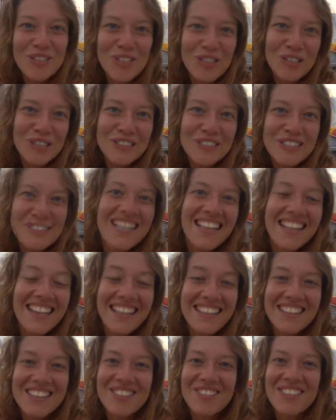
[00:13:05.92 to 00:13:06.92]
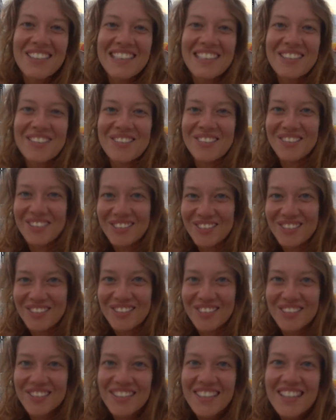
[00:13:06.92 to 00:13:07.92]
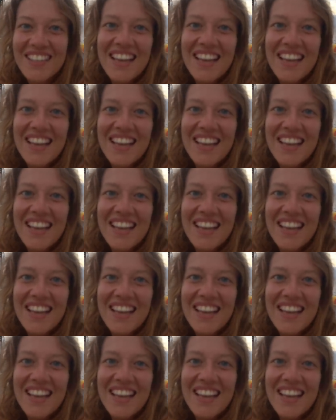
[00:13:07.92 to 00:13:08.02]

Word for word: John. I think it's really cool to